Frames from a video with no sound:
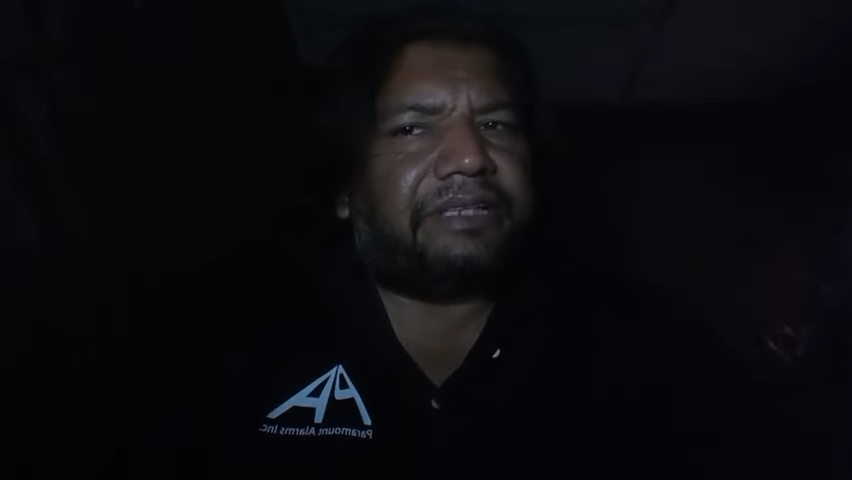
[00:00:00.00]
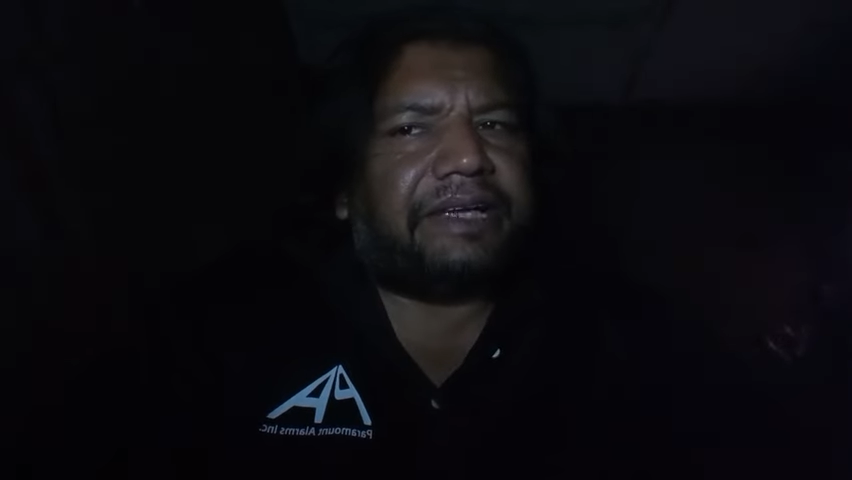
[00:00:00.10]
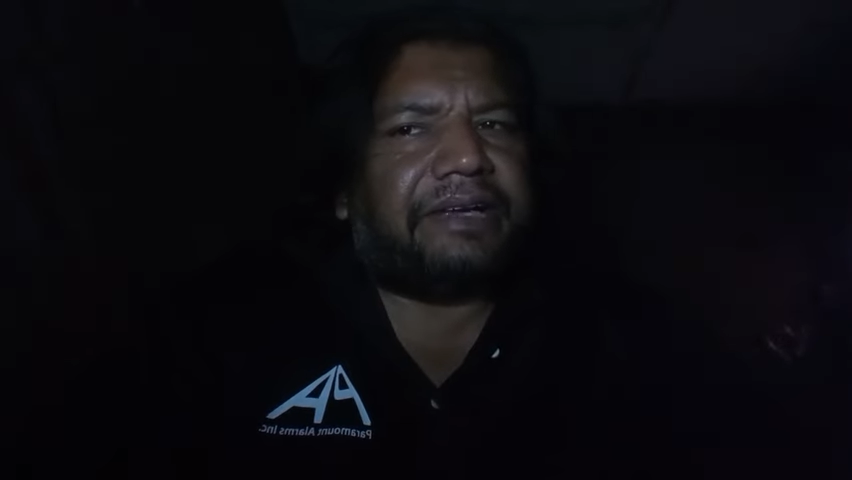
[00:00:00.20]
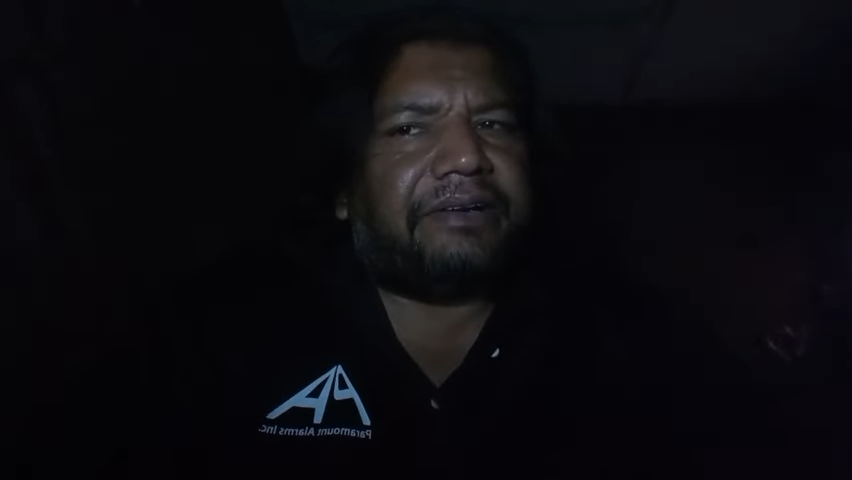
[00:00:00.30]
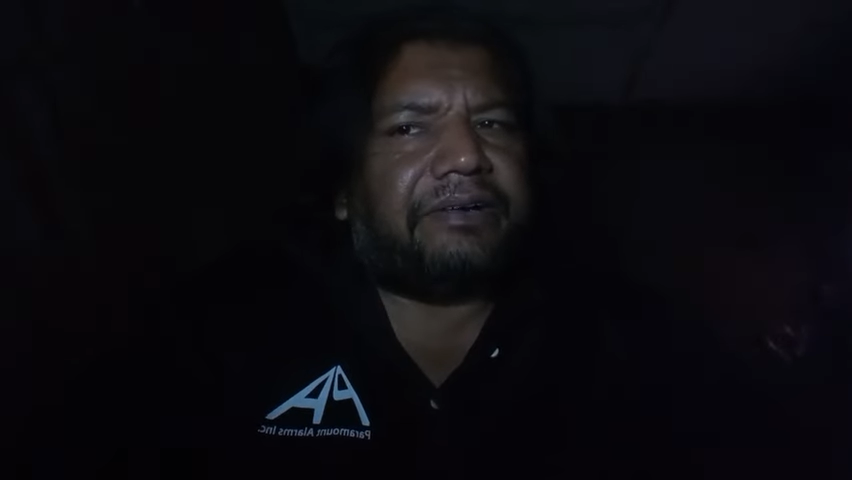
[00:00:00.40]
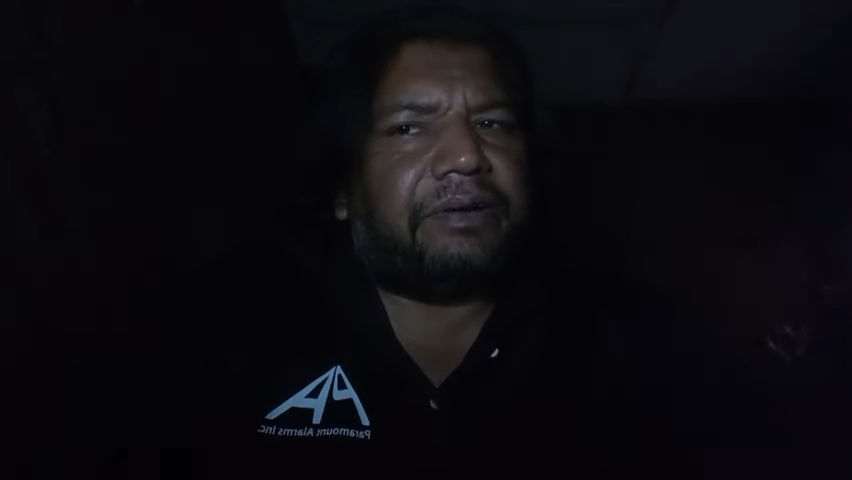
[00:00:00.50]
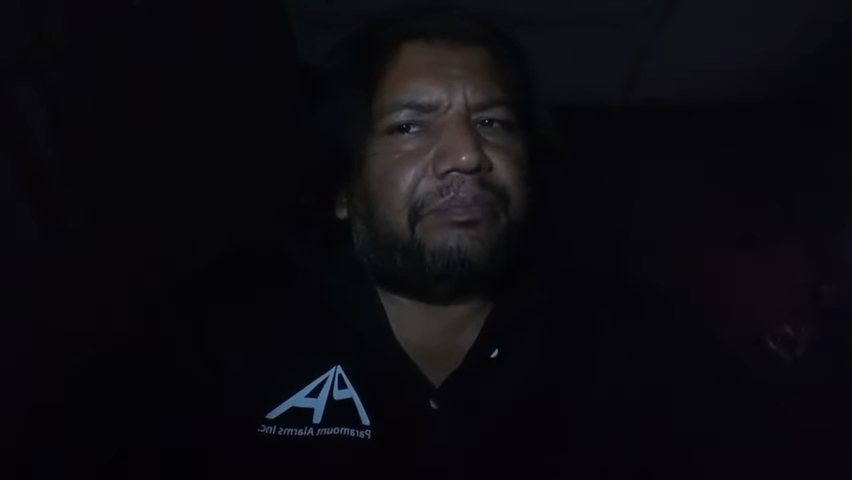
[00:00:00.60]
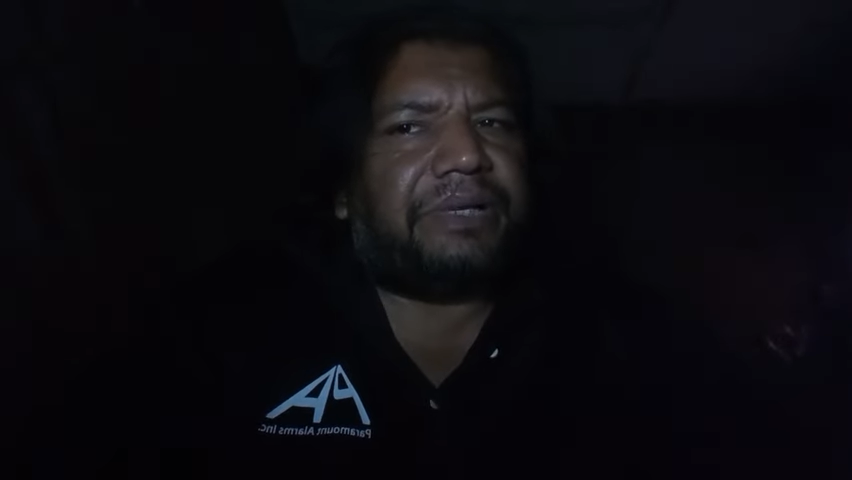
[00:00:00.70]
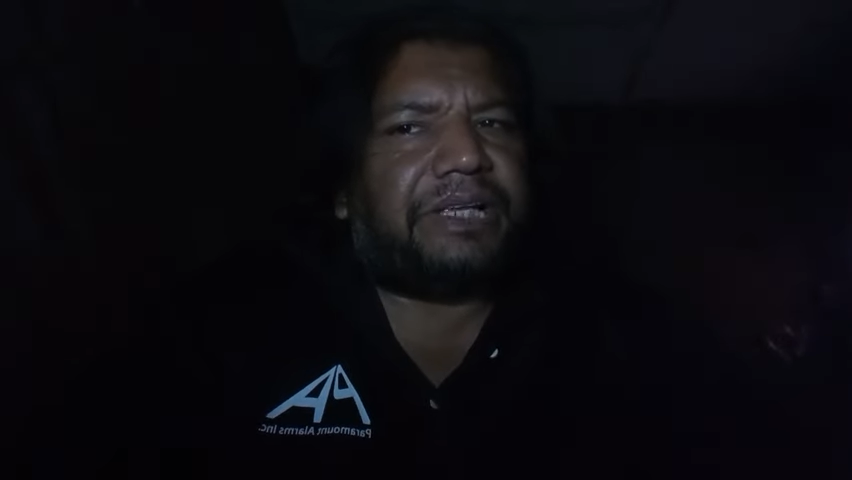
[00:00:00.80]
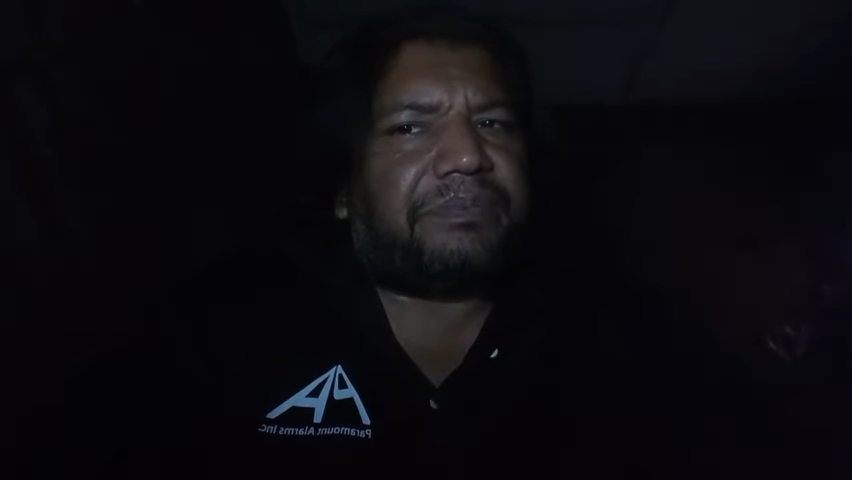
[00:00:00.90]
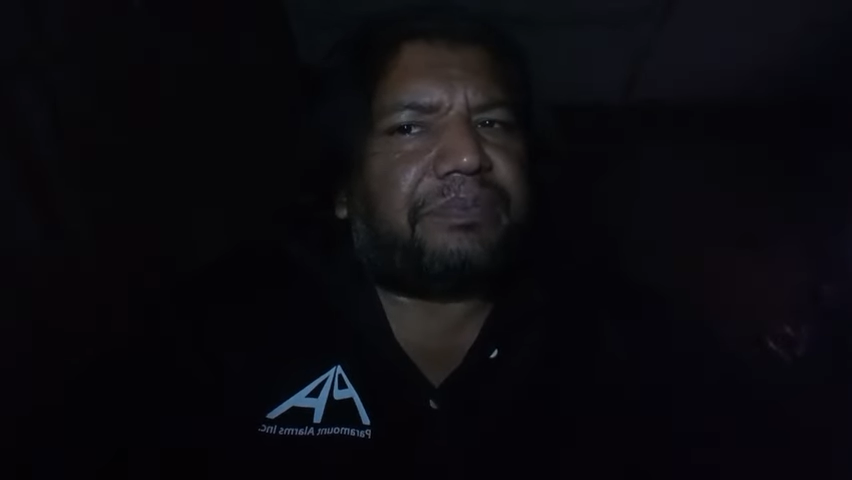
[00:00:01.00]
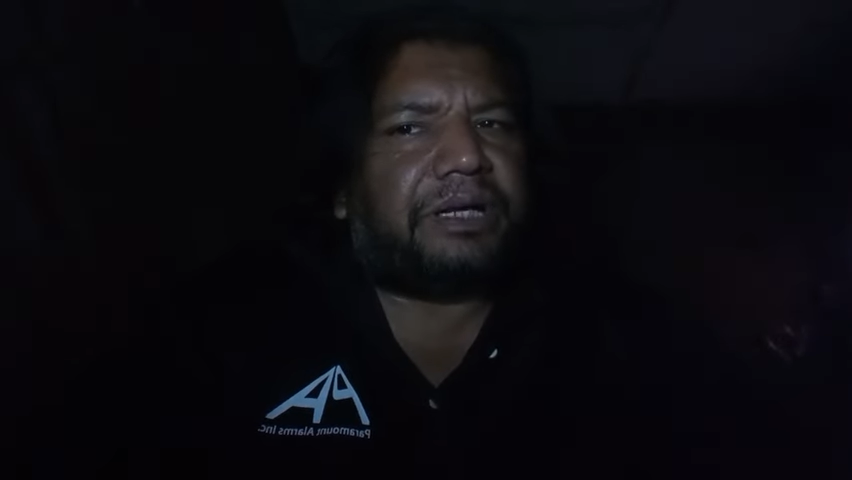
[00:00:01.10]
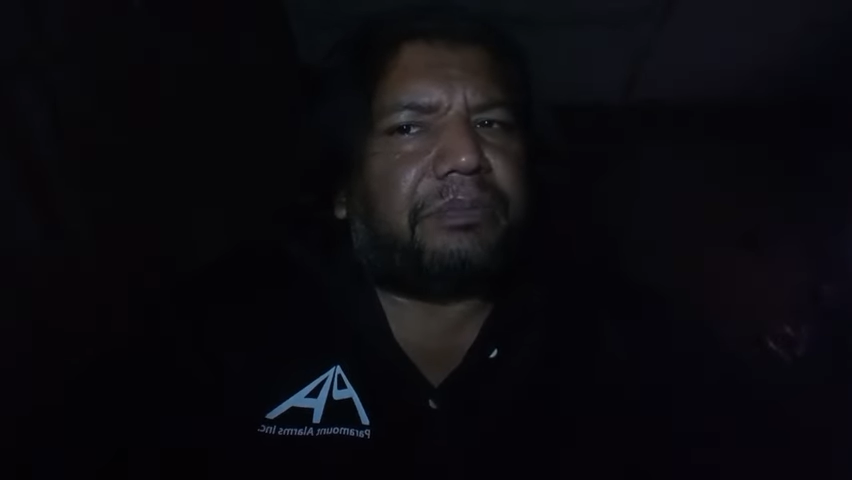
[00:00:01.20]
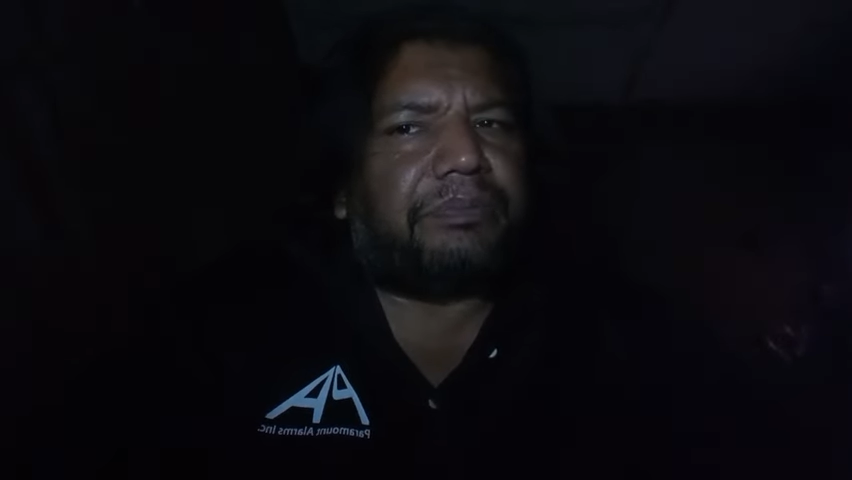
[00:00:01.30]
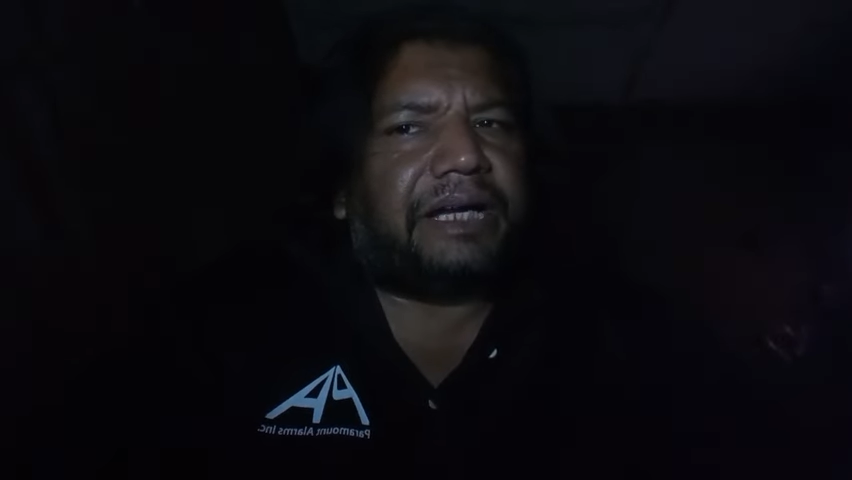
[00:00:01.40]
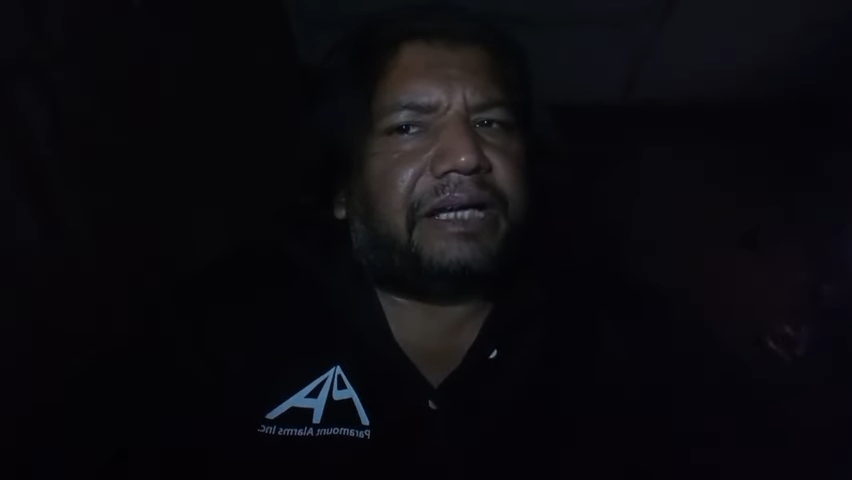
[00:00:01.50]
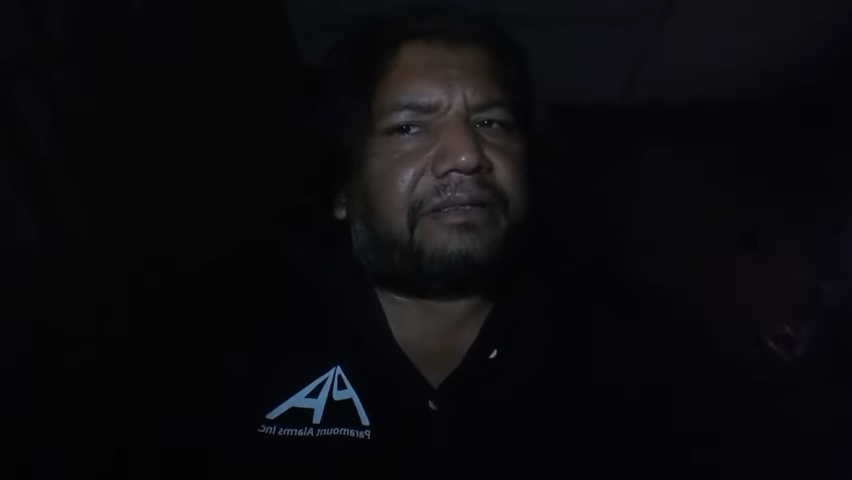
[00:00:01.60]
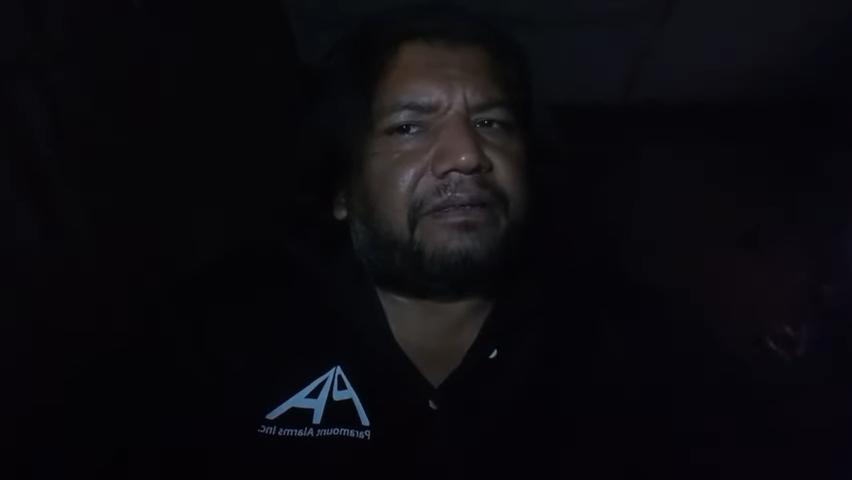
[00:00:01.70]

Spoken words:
a baseball bat